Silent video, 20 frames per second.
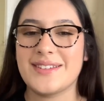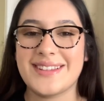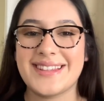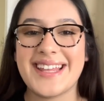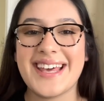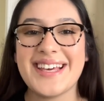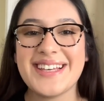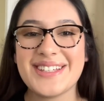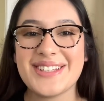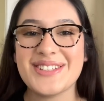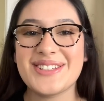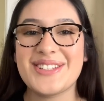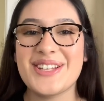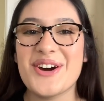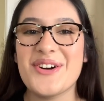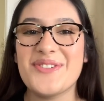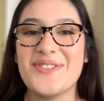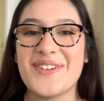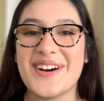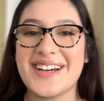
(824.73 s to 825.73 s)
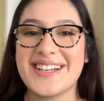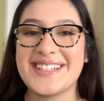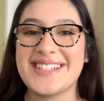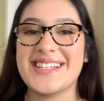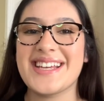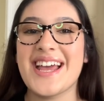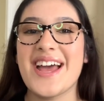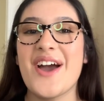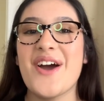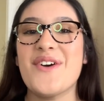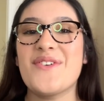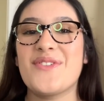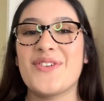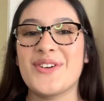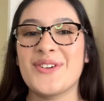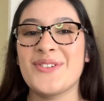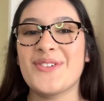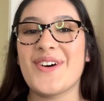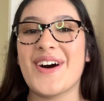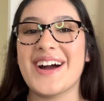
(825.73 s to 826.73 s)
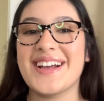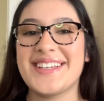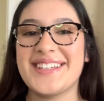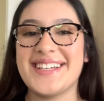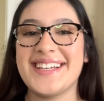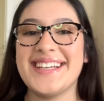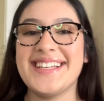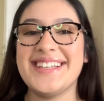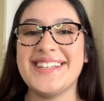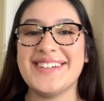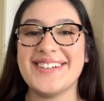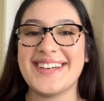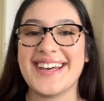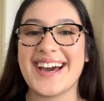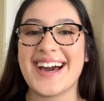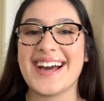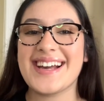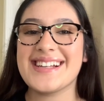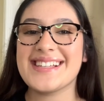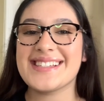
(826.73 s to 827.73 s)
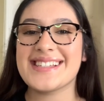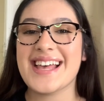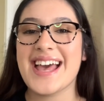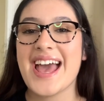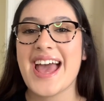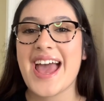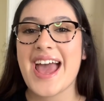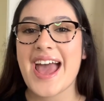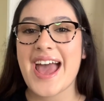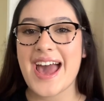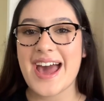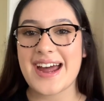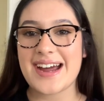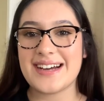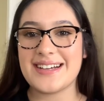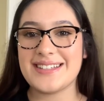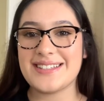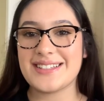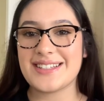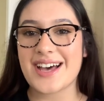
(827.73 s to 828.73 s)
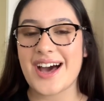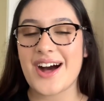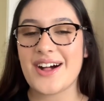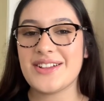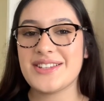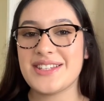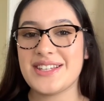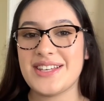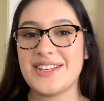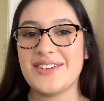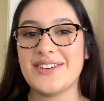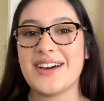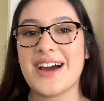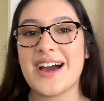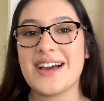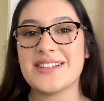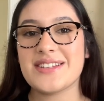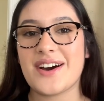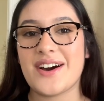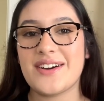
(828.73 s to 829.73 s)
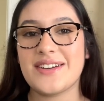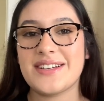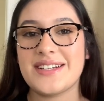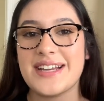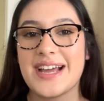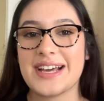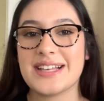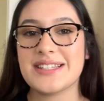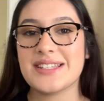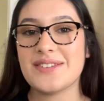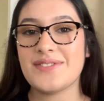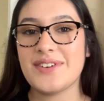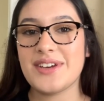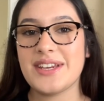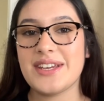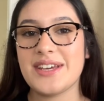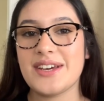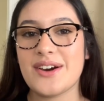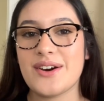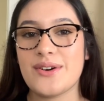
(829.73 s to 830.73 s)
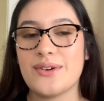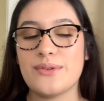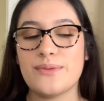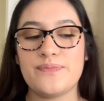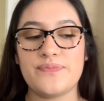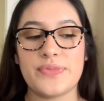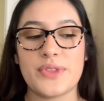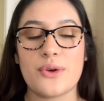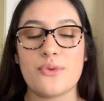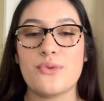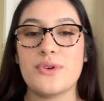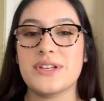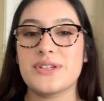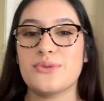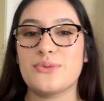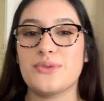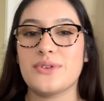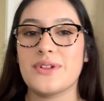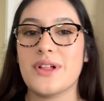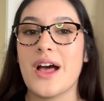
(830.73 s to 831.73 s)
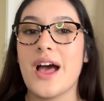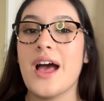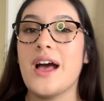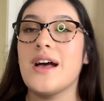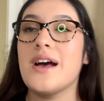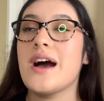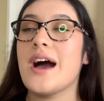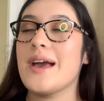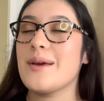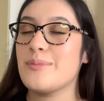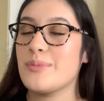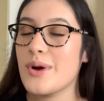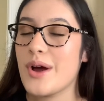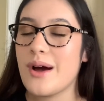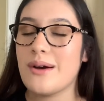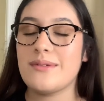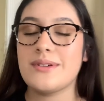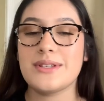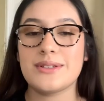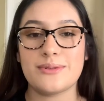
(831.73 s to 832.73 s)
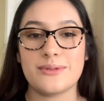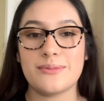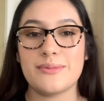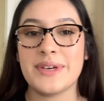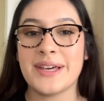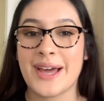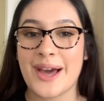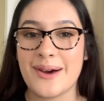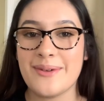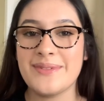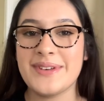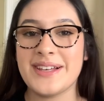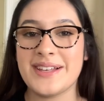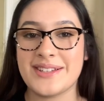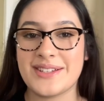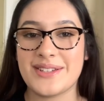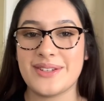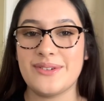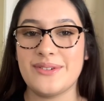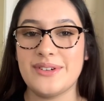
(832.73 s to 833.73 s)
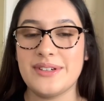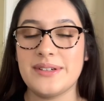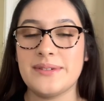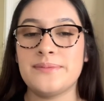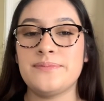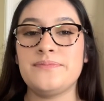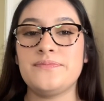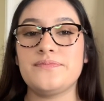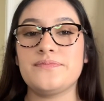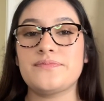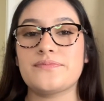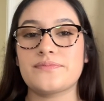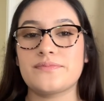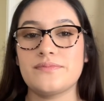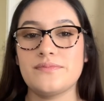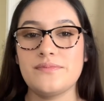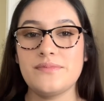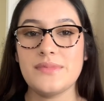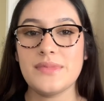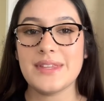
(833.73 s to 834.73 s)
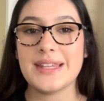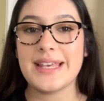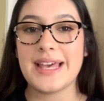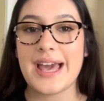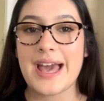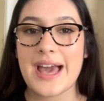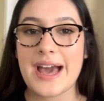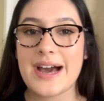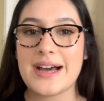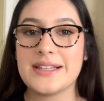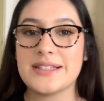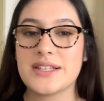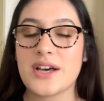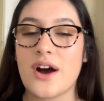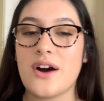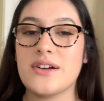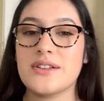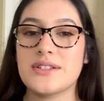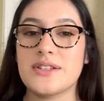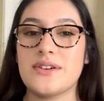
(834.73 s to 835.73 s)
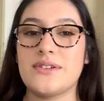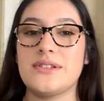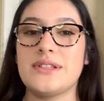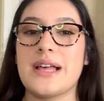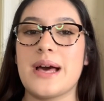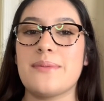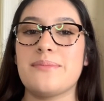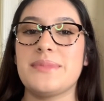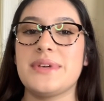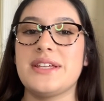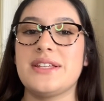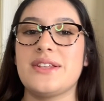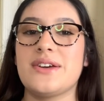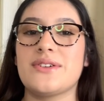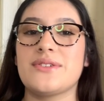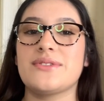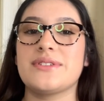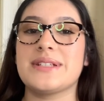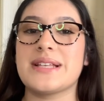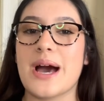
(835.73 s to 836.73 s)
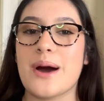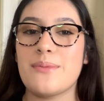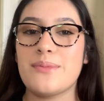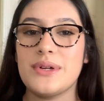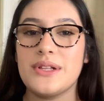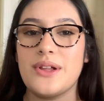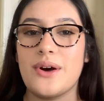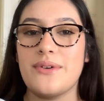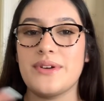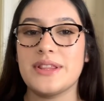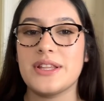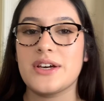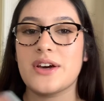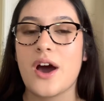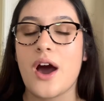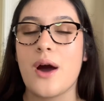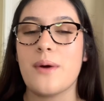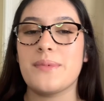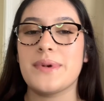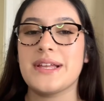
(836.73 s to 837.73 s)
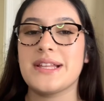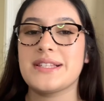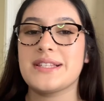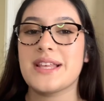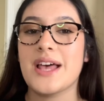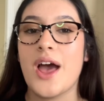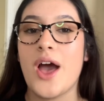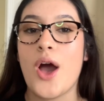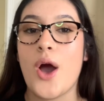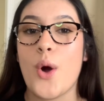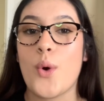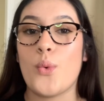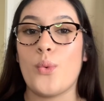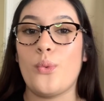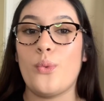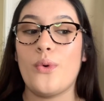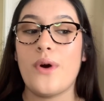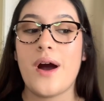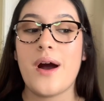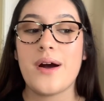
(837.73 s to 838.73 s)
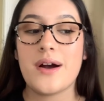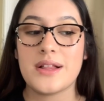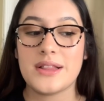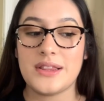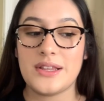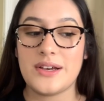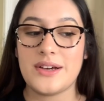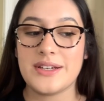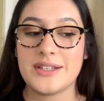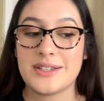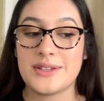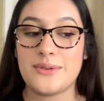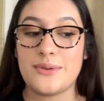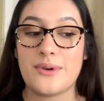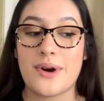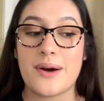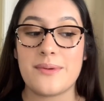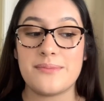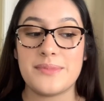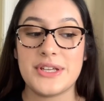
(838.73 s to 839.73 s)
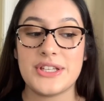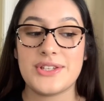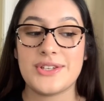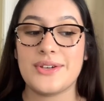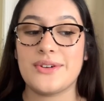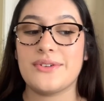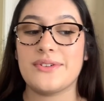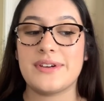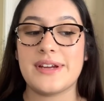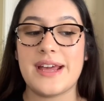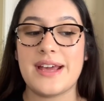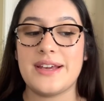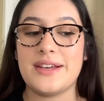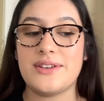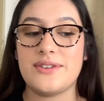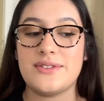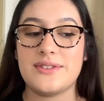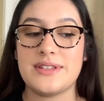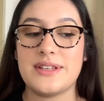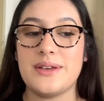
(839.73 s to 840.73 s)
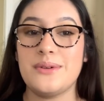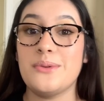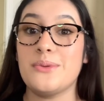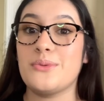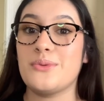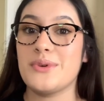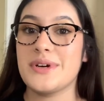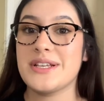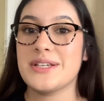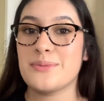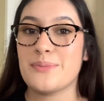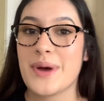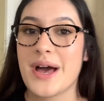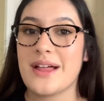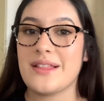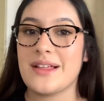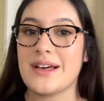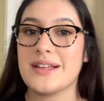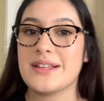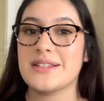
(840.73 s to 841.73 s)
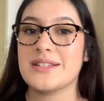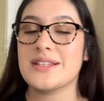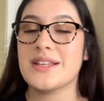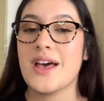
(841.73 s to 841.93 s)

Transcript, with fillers: thank you so much for watching you guys and I'll see you guys on the next video which will I promise will be coming soon. And also let me know down below in the comments what looks you want me to create using which palettes